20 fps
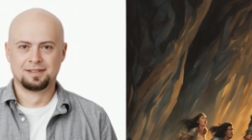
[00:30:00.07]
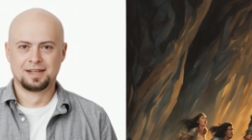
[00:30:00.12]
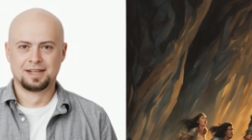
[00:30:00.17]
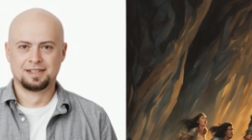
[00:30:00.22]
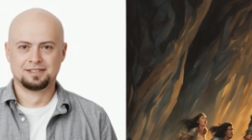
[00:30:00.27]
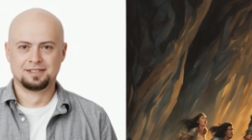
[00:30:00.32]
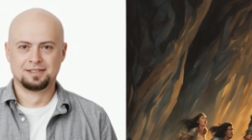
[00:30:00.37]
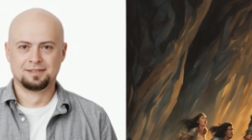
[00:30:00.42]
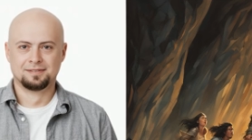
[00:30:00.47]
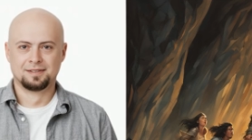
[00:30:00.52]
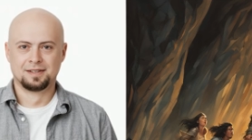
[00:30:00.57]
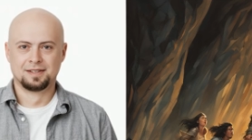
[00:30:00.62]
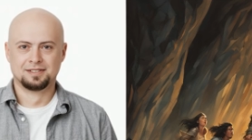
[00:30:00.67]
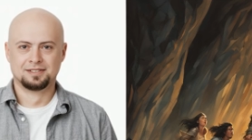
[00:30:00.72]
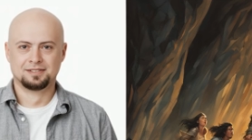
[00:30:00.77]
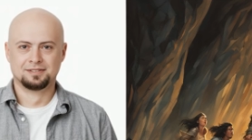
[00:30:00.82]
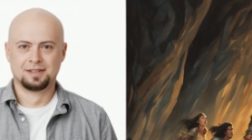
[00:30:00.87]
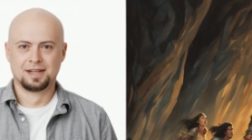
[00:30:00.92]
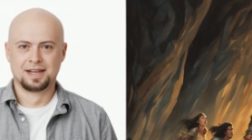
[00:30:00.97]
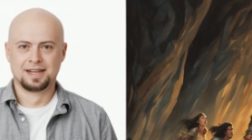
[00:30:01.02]
passed the
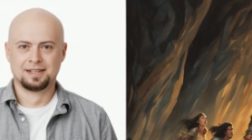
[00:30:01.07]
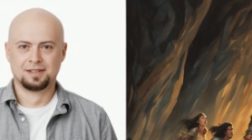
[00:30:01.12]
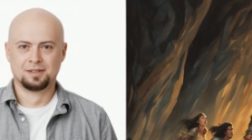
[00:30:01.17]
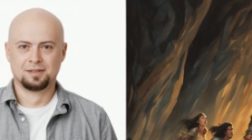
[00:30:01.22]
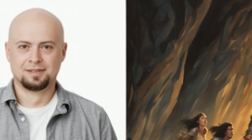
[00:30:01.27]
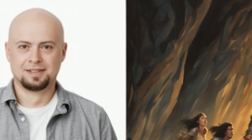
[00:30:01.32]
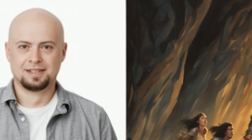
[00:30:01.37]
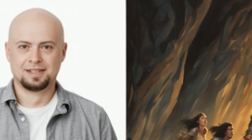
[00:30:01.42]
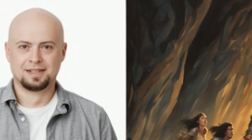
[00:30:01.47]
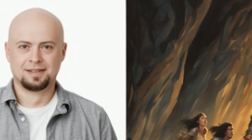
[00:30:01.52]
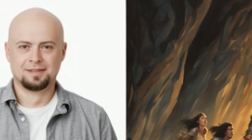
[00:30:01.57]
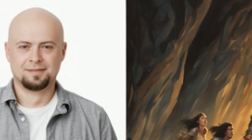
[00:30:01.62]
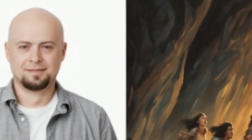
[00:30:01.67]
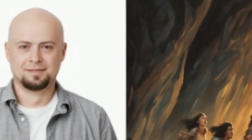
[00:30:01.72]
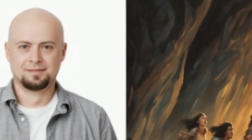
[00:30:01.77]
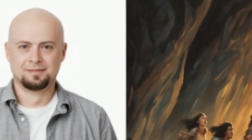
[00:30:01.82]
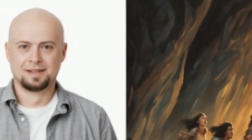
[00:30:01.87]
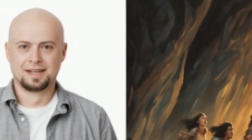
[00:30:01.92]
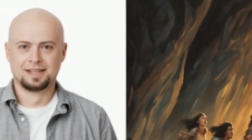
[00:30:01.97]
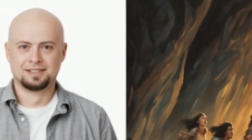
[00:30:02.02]
first trial,
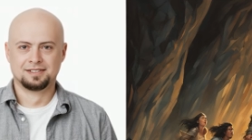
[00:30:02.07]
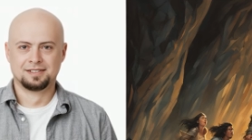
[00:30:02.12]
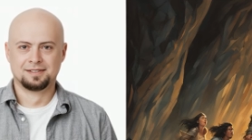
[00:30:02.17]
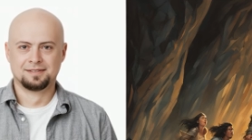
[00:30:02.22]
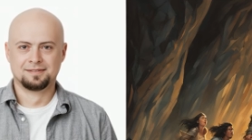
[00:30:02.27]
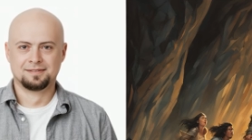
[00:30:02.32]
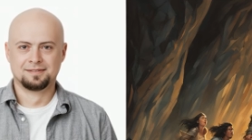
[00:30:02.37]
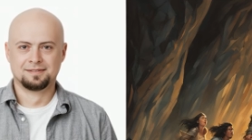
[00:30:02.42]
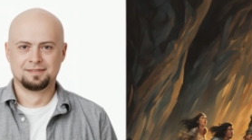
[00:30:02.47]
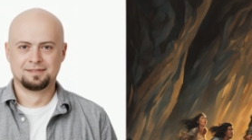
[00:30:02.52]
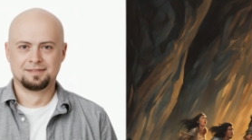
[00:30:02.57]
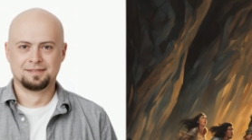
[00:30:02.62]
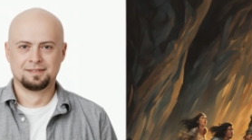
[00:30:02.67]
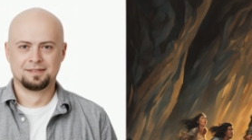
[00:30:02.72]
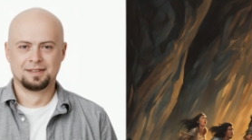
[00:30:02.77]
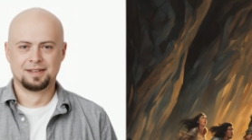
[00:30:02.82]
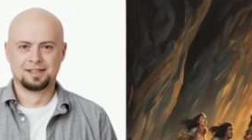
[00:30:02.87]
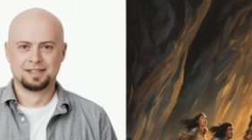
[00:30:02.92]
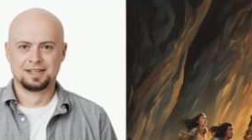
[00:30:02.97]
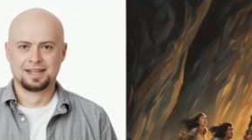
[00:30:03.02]
but
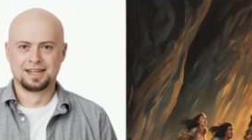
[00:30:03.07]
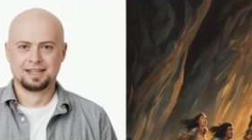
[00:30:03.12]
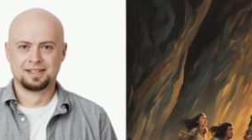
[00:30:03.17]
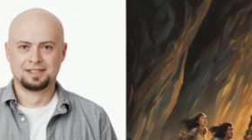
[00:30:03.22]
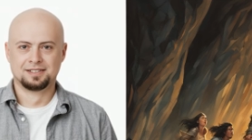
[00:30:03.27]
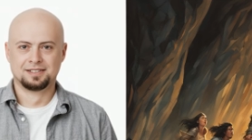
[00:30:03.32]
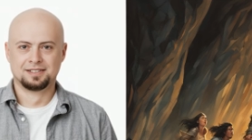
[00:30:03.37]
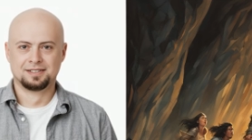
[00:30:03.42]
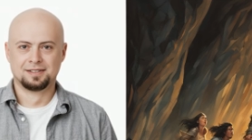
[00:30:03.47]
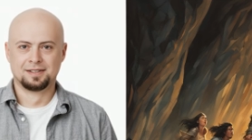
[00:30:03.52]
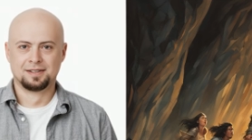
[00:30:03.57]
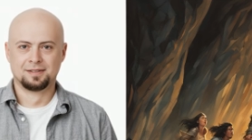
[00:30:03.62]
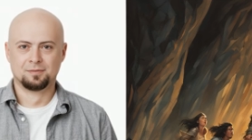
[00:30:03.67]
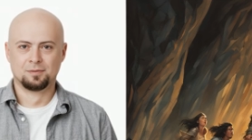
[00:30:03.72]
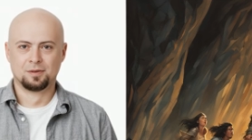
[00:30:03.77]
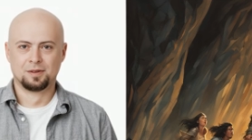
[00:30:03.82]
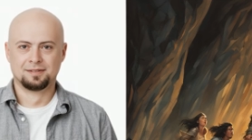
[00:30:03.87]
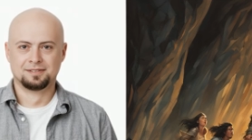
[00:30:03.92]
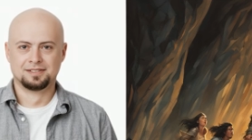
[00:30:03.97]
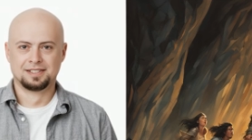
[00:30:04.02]
the next
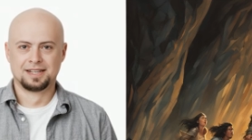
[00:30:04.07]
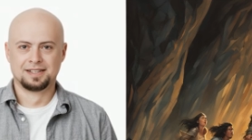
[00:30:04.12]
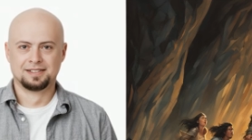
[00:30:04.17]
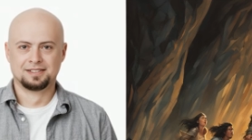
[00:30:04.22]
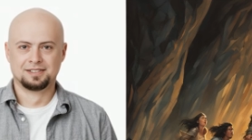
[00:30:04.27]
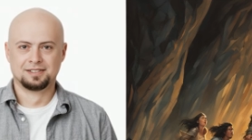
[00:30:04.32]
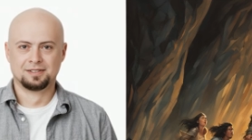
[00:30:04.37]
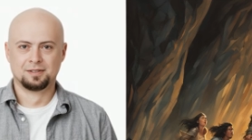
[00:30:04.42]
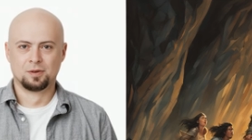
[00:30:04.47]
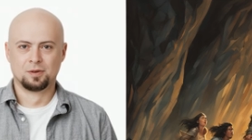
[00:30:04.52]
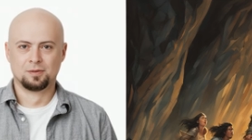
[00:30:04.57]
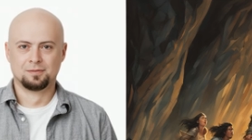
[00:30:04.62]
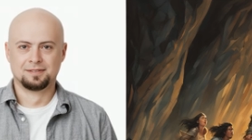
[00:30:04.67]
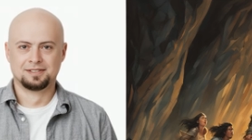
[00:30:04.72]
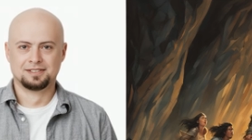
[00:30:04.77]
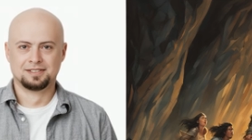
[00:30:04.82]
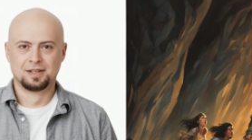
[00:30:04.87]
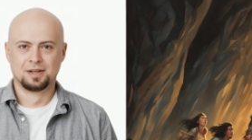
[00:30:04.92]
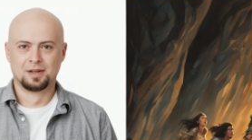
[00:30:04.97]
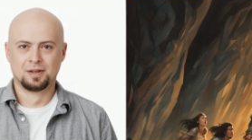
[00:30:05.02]
will test your
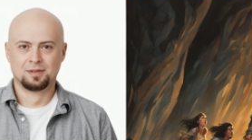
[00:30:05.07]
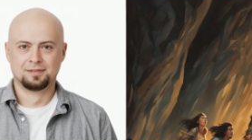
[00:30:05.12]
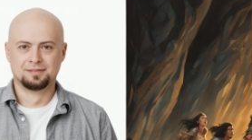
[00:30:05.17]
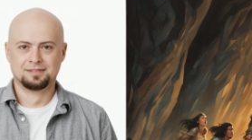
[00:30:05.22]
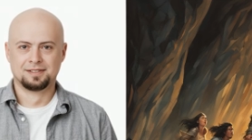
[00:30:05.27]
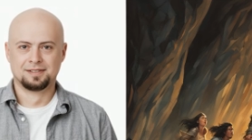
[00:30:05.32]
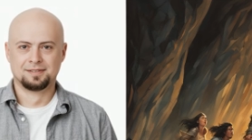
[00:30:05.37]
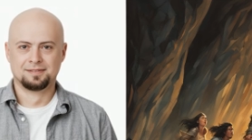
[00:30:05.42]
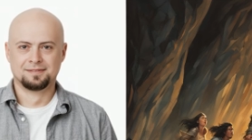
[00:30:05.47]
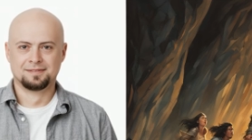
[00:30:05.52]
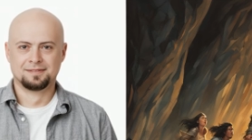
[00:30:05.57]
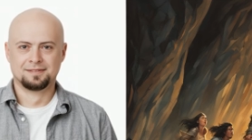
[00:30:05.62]
resolve.